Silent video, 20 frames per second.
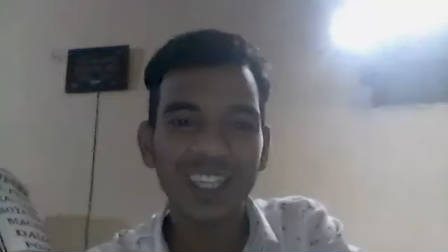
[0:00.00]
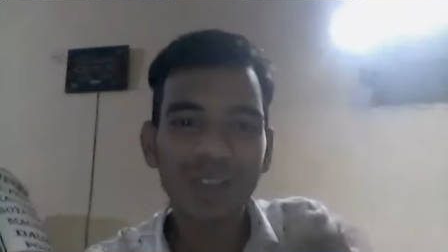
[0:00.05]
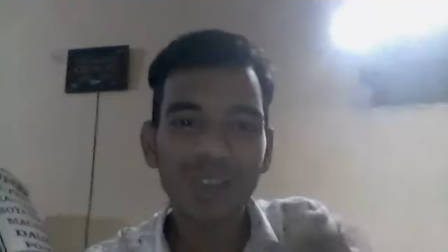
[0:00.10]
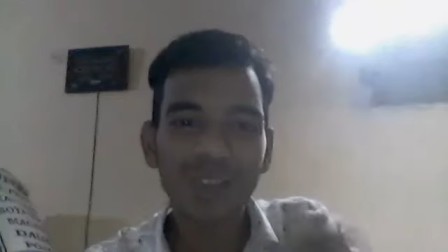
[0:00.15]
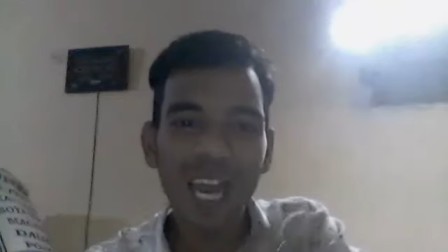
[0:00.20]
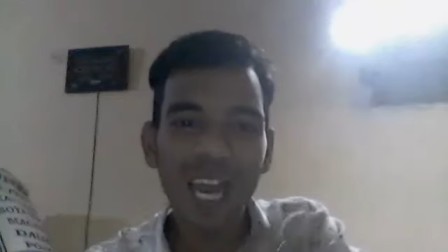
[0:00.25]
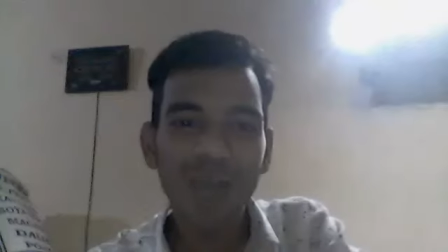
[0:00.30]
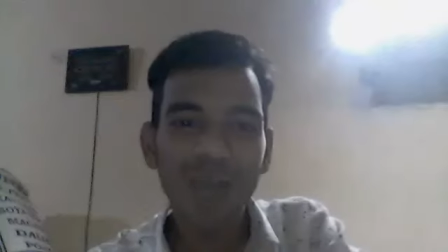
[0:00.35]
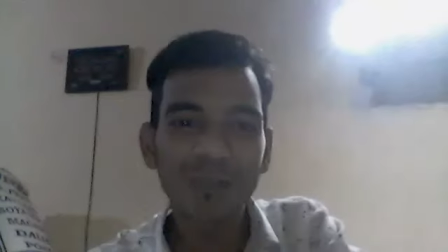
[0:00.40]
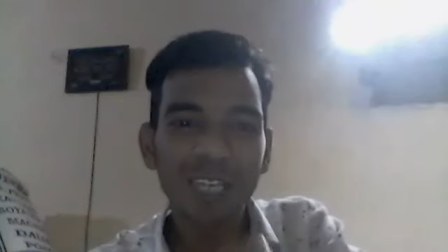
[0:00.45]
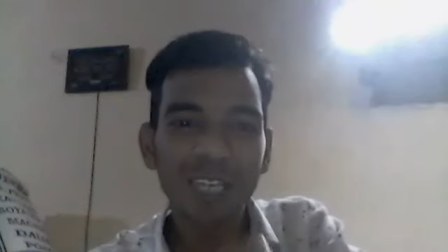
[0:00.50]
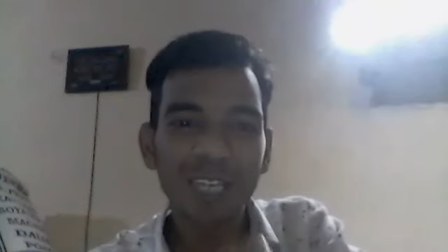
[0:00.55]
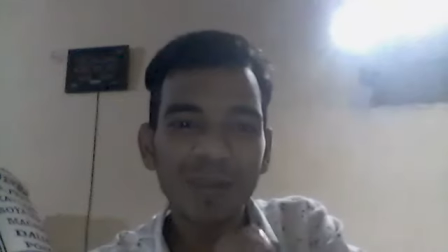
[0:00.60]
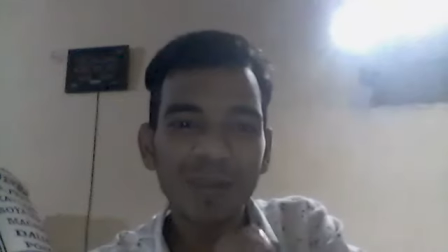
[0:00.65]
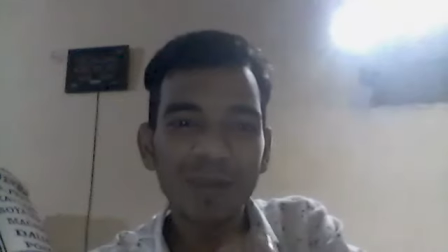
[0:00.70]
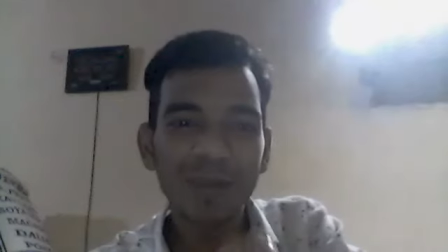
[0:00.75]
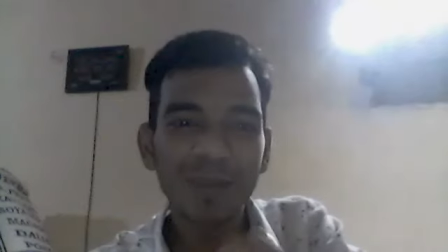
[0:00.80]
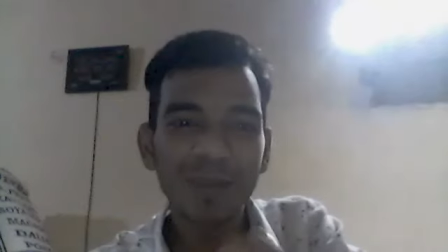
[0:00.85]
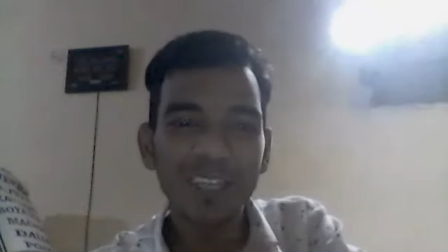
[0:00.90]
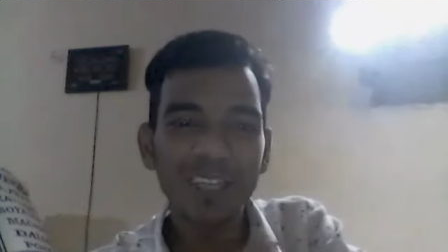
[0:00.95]
you have to
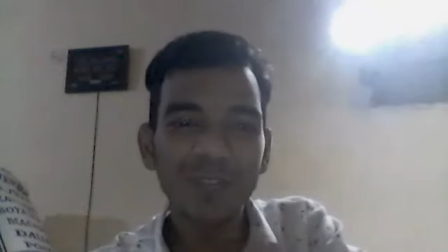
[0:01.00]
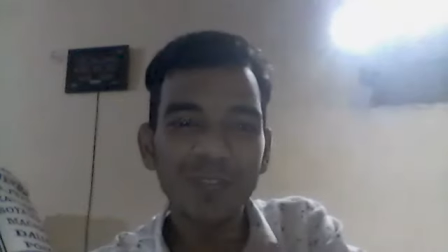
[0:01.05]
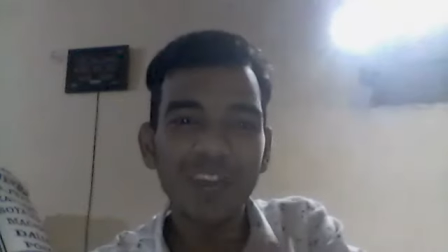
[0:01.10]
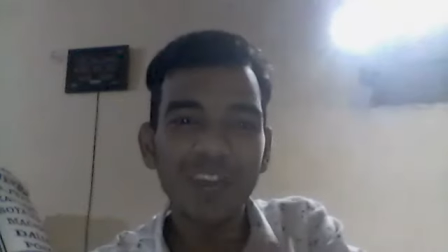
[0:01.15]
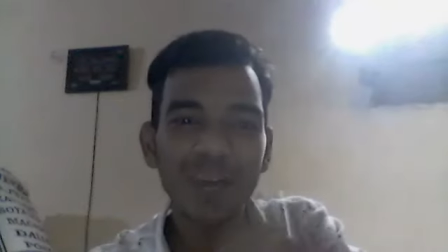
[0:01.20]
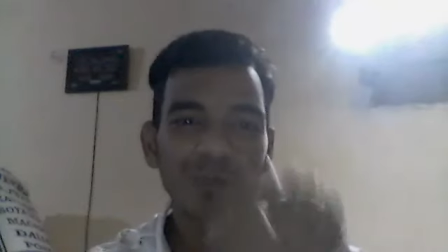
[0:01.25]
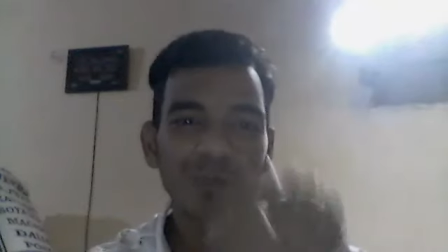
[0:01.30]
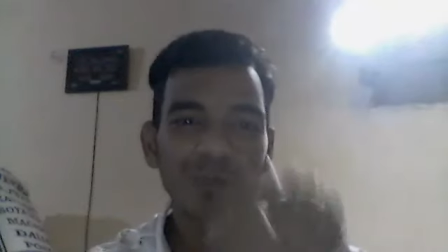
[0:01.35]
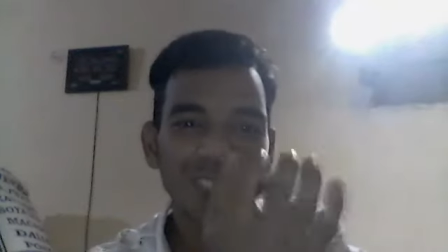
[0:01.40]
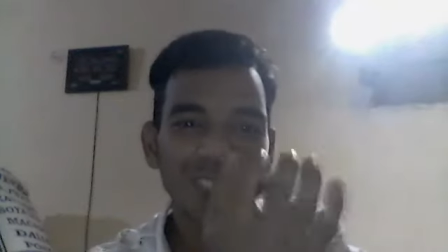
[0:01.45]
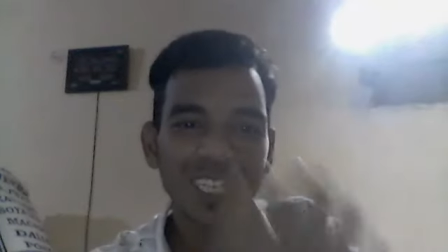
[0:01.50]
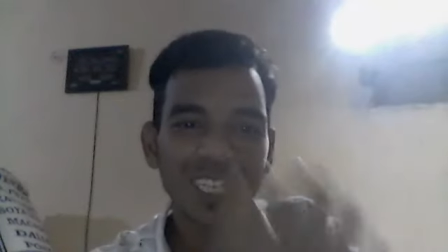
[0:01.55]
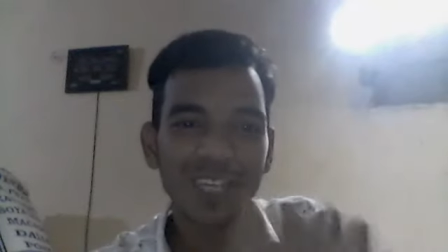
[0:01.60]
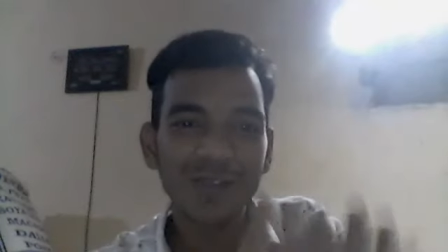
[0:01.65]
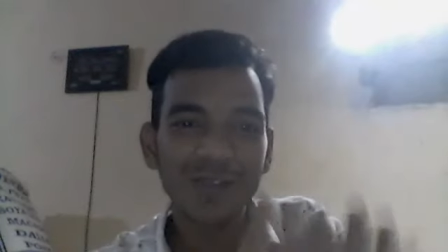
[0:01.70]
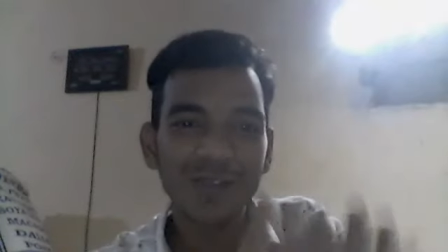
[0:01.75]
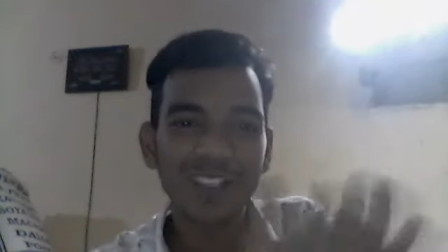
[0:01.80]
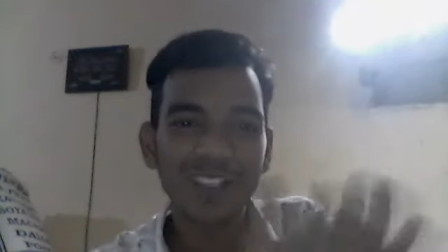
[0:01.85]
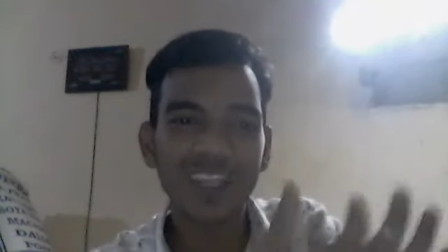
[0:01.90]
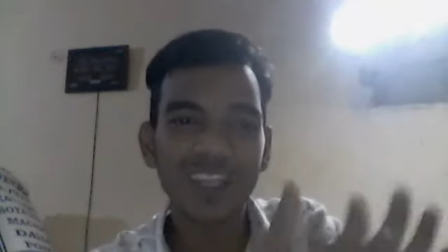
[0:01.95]
development, you have to set
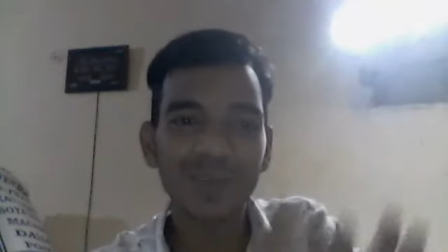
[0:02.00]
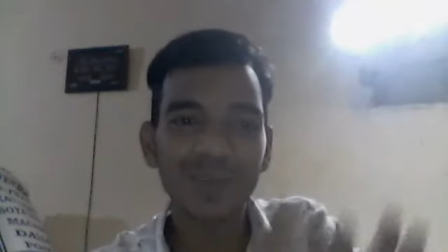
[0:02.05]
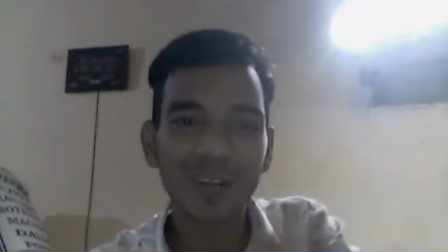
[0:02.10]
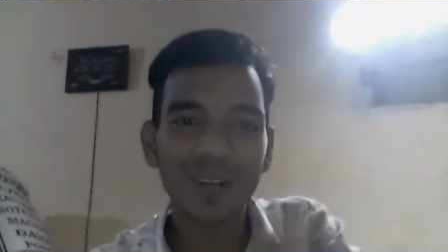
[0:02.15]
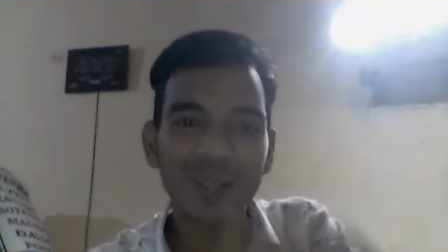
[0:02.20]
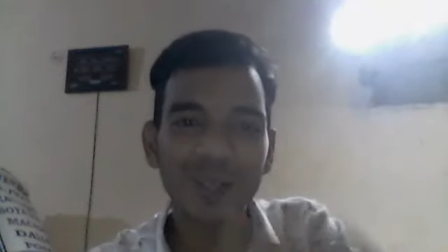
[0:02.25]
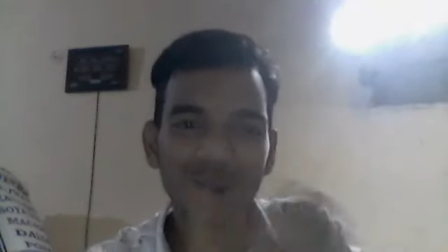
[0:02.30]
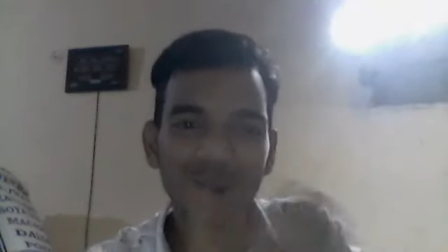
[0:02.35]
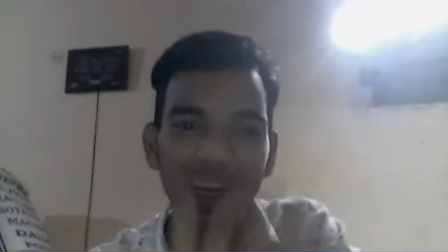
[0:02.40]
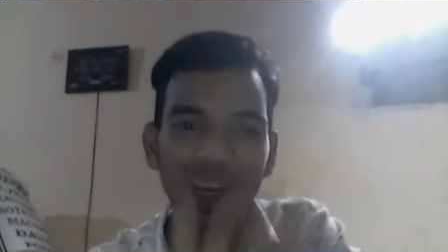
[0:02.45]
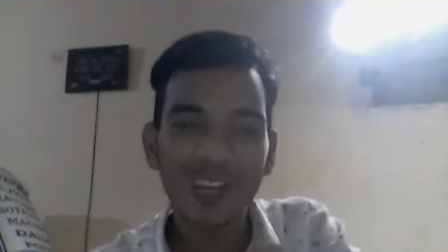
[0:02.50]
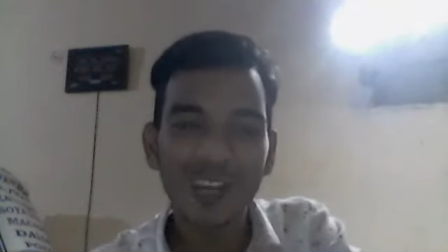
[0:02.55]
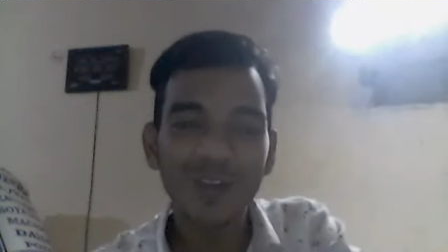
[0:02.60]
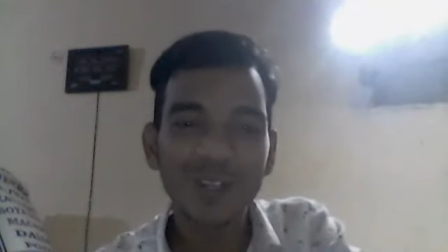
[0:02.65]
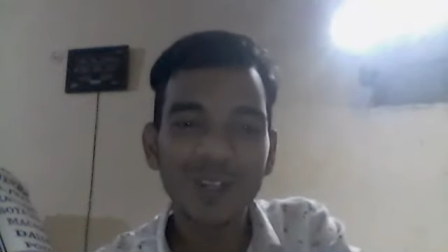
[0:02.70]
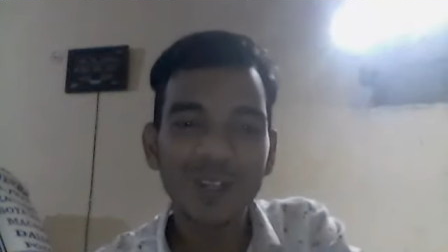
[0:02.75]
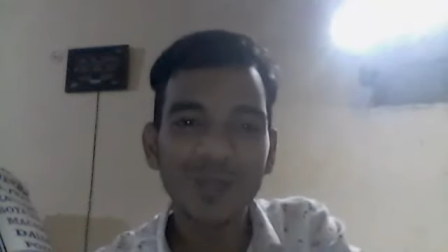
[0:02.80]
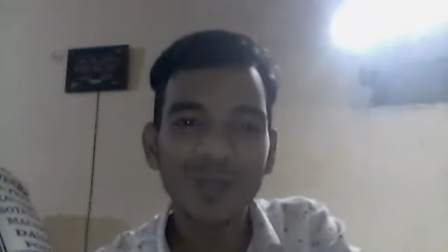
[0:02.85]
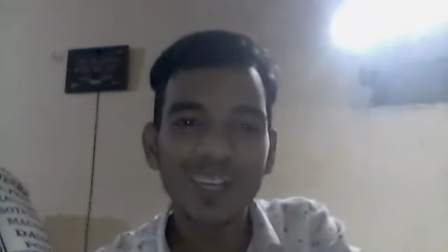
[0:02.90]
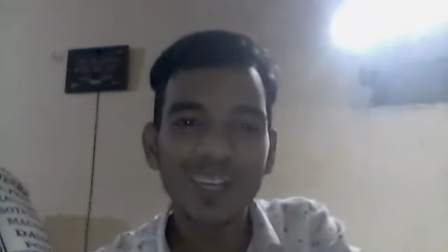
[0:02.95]
up, because you are
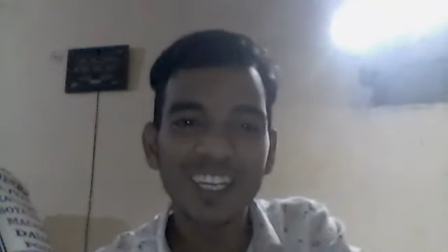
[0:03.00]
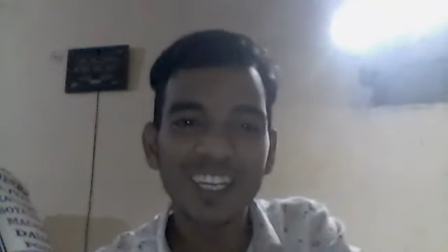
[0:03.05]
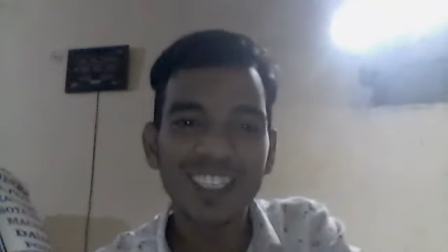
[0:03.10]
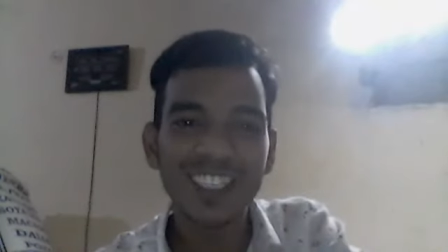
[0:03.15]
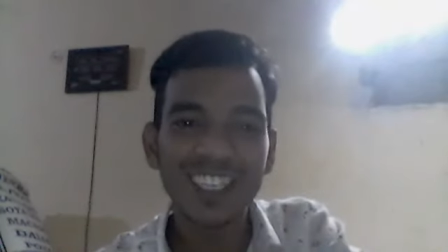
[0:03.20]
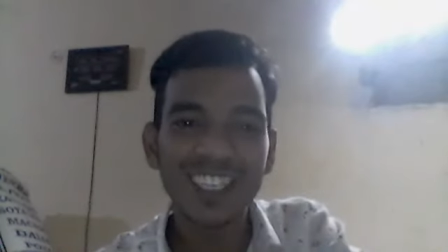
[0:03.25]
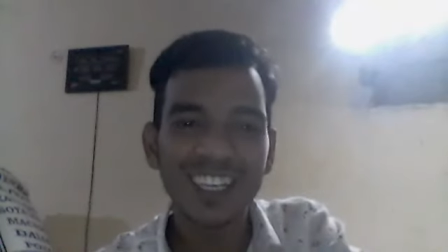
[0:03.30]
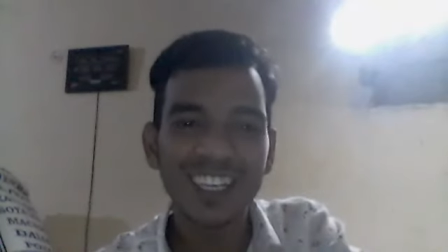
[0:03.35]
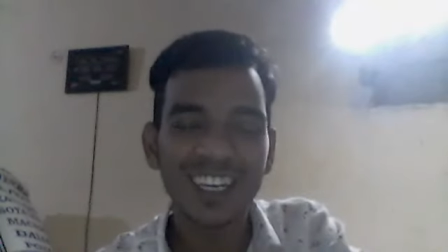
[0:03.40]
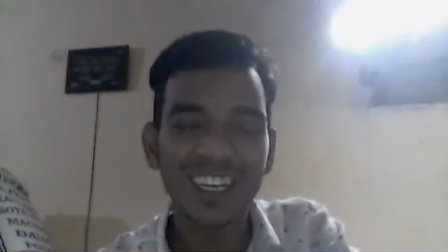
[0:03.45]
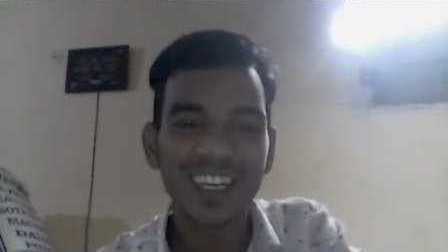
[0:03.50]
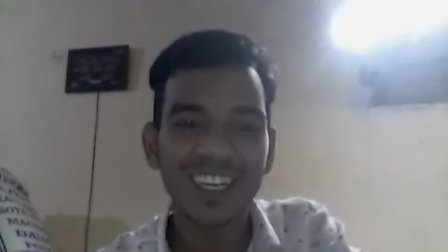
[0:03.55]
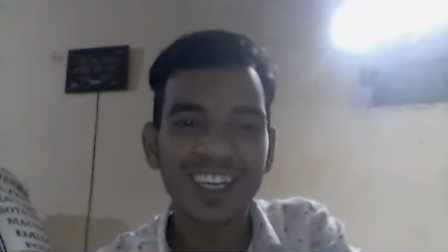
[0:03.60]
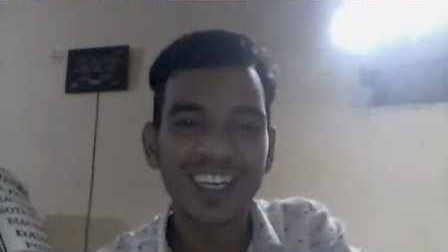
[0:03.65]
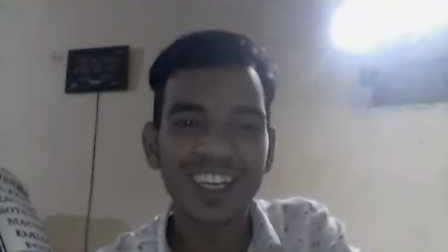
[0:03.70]
going to make an engineer,